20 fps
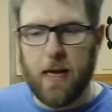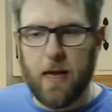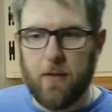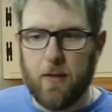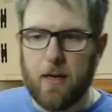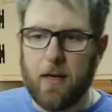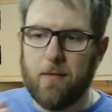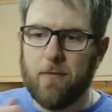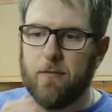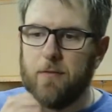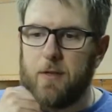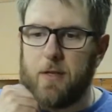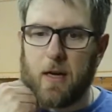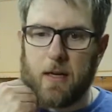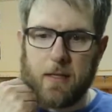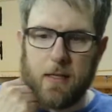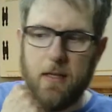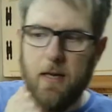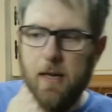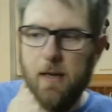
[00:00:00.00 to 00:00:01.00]
now that I've
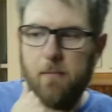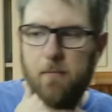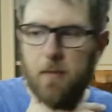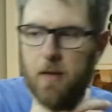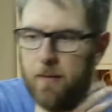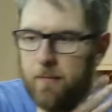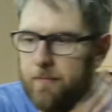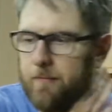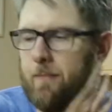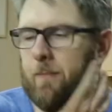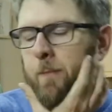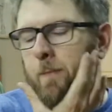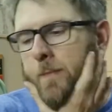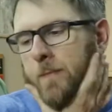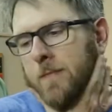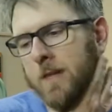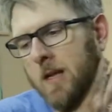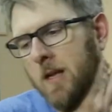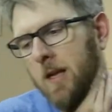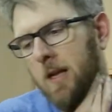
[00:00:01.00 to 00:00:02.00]
done it I,
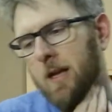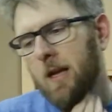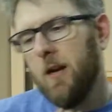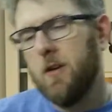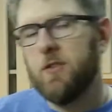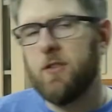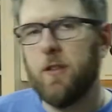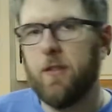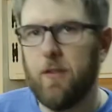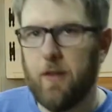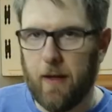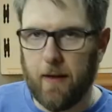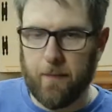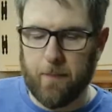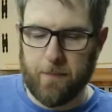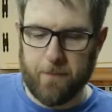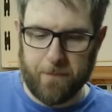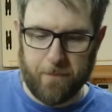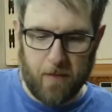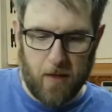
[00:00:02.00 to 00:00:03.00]
here's the thing
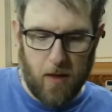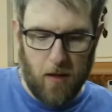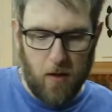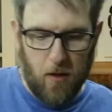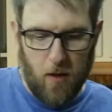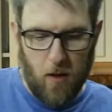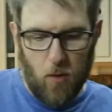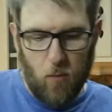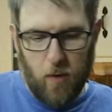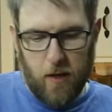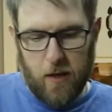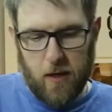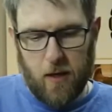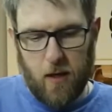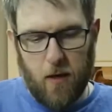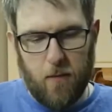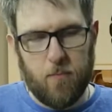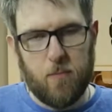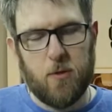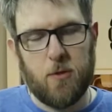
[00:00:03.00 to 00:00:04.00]
when it
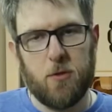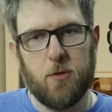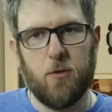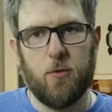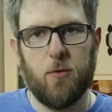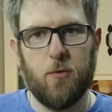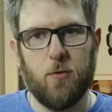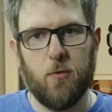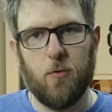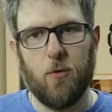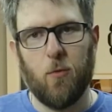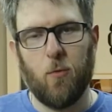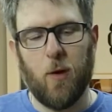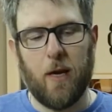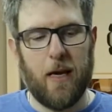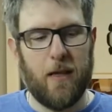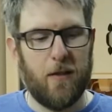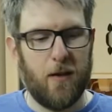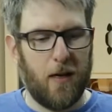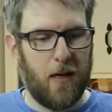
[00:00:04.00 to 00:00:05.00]
comes to the
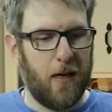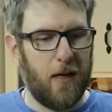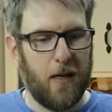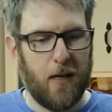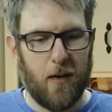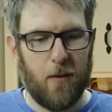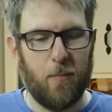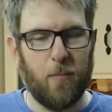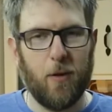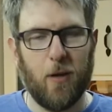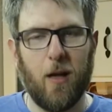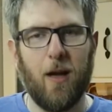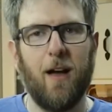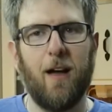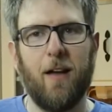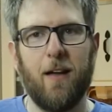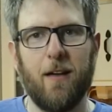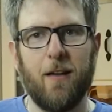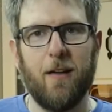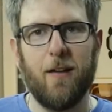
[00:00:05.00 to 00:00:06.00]
way that I
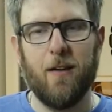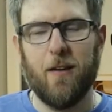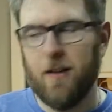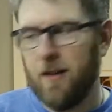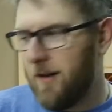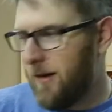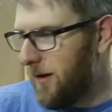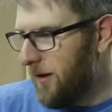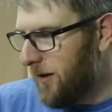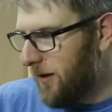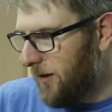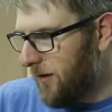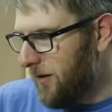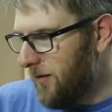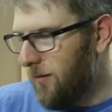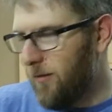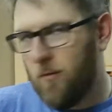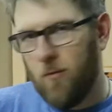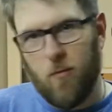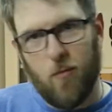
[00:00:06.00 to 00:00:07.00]
apply
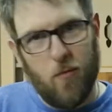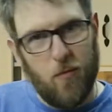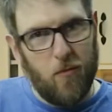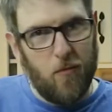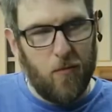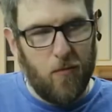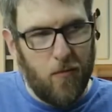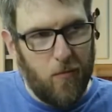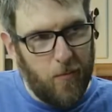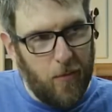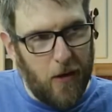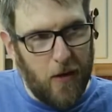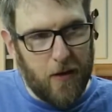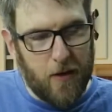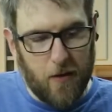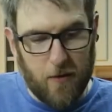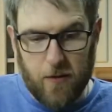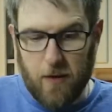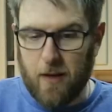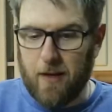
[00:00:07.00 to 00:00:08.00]

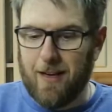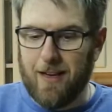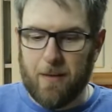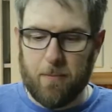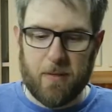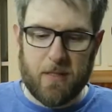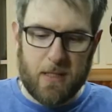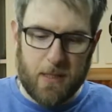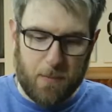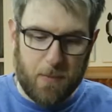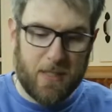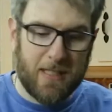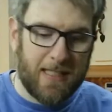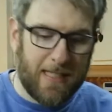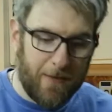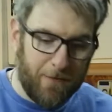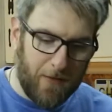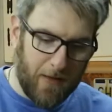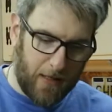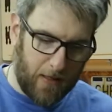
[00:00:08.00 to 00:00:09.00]
polyurethane,
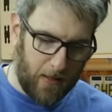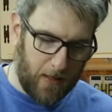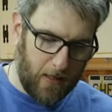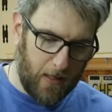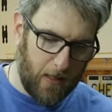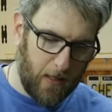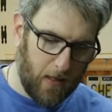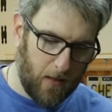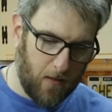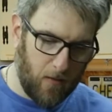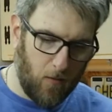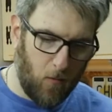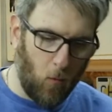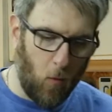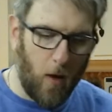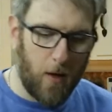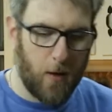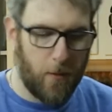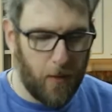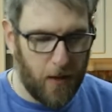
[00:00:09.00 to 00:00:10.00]
specifically
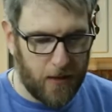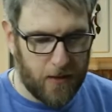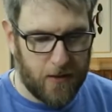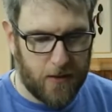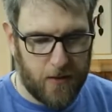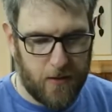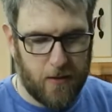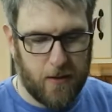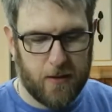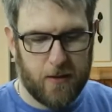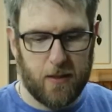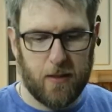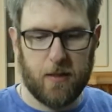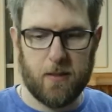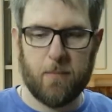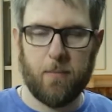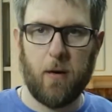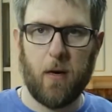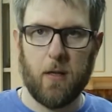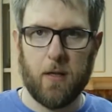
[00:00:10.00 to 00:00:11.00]
water-based, this
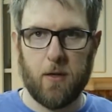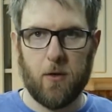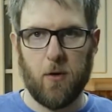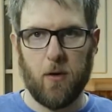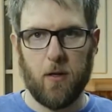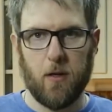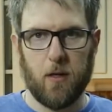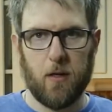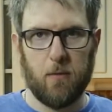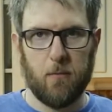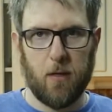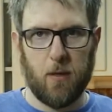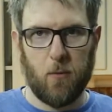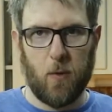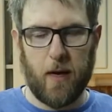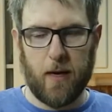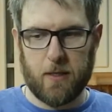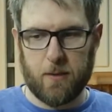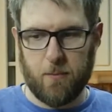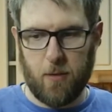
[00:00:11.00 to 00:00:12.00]
is polycrylic,
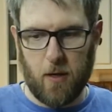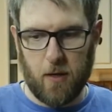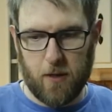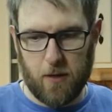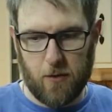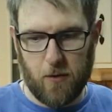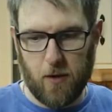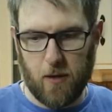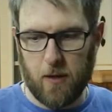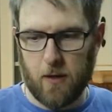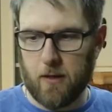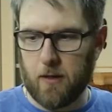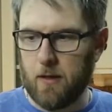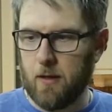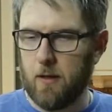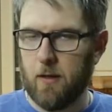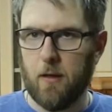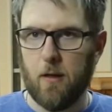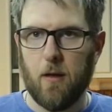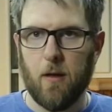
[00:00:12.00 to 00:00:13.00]
Minwax
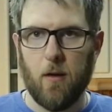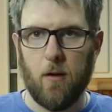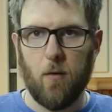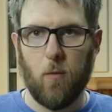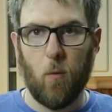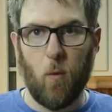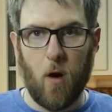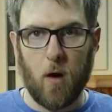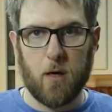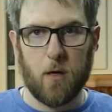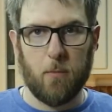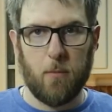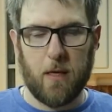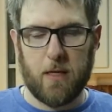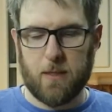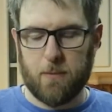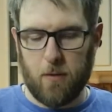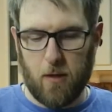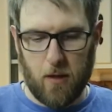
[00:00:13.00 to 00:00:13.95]
polycrylic, water-based